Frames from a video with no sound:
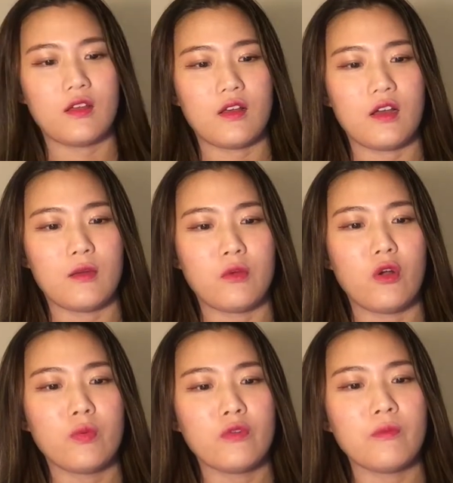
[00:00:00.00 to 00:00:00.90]

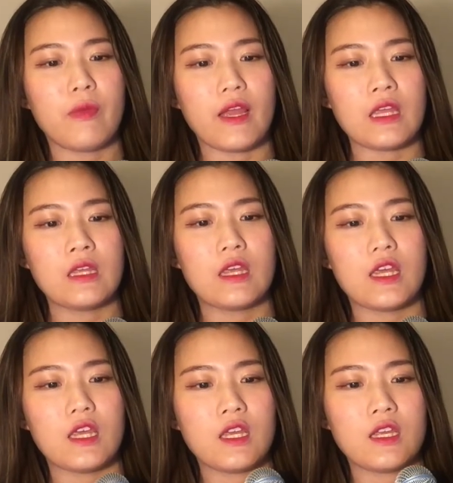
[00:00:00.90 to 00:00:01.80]
Open
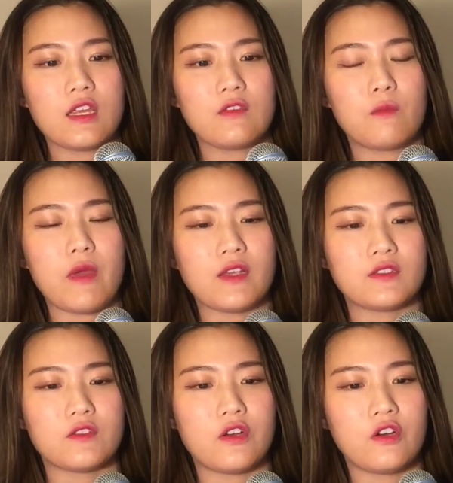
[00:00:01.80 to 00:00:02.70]
banking is
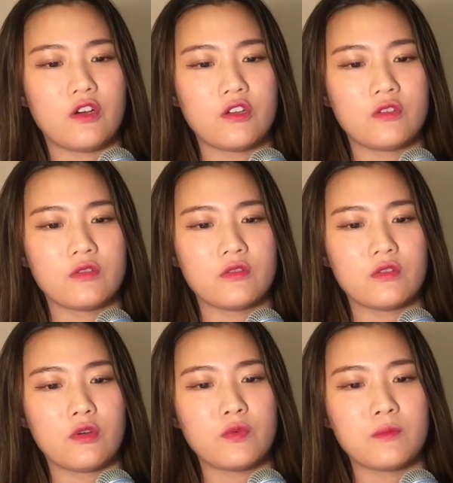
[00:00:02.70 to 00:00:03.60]
based on
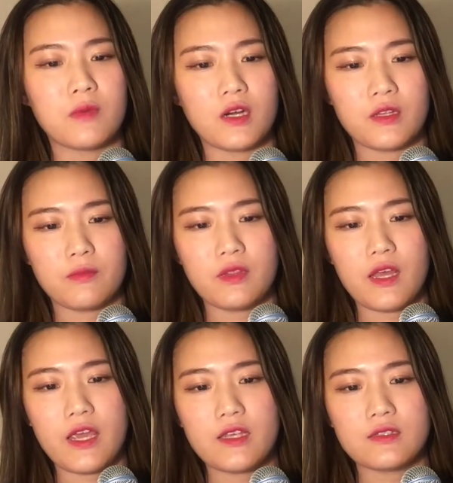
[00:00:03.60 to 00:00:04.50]
open
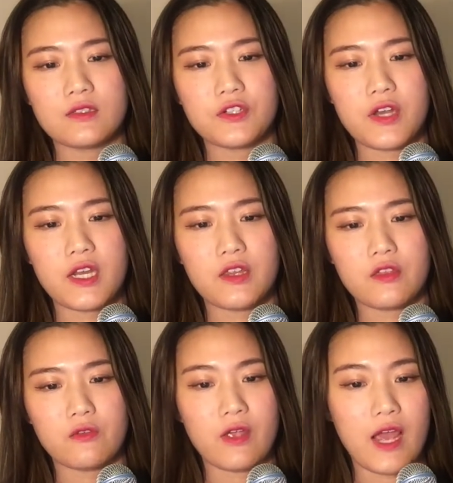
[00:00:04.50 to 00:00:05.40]
marketplace created
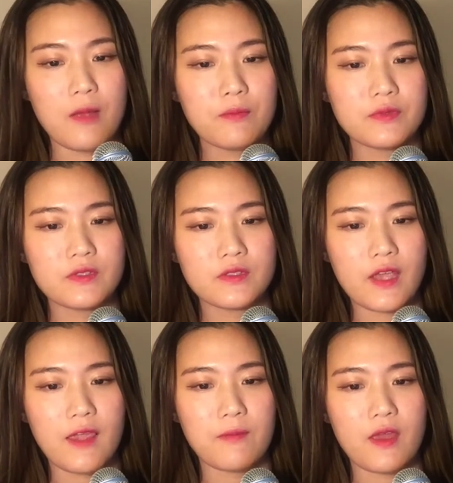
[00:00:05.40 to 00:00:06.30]
through apps,
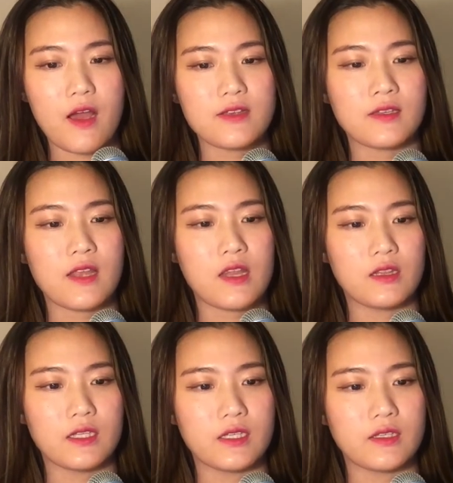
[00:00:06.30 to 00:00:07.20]
APIs, and
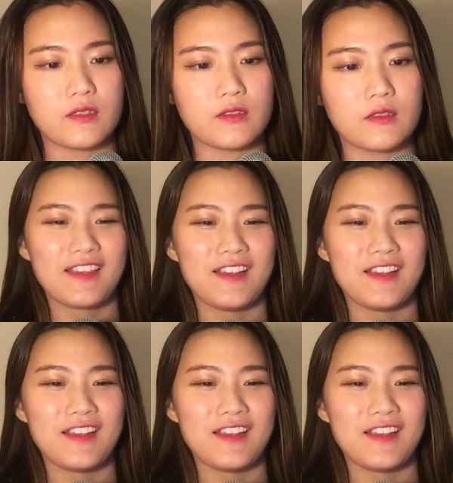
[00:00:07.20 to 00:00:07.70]
analytics.